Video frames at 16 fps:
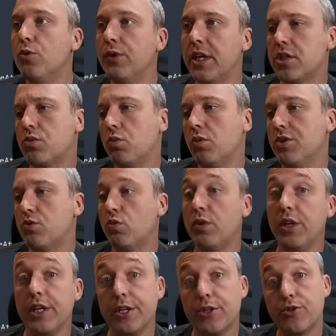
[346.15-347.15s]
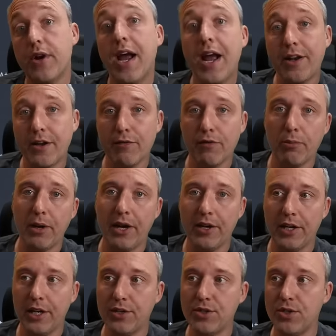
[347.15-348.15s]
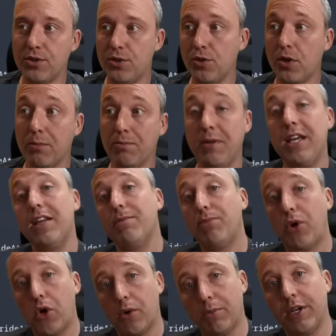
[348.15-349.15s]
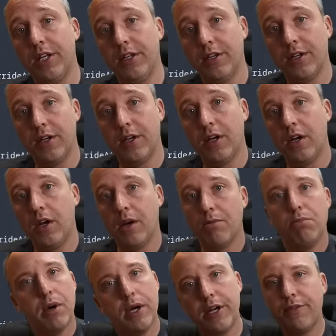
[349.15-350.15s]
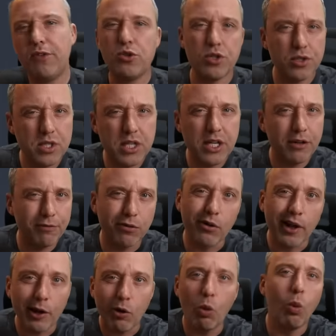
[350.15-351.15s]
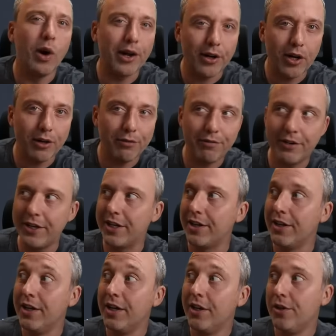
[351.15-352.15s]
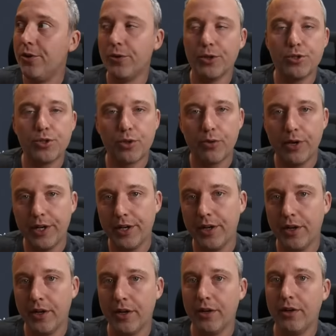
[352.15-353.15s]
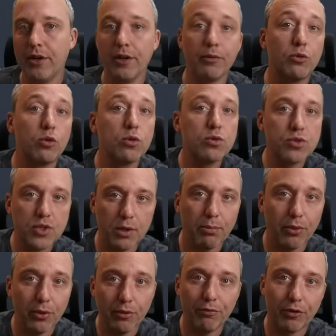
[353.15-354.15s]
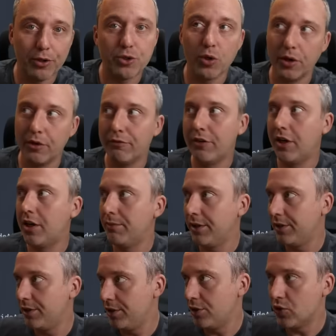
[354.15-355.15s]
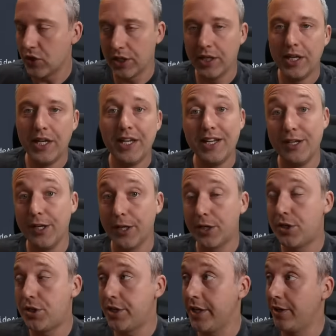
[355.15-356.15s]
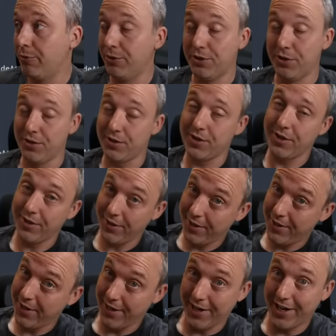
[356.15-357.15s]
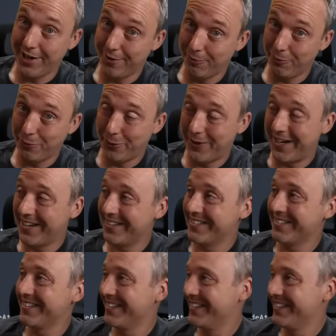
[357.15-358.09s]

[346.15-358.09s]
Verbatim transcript: And that's what's really attractive about Nix is you can make it permanent. But if you just need it for like a one-off thing, you could just create a, a, a simple virtual environment using Nix shell, which is kind of wild.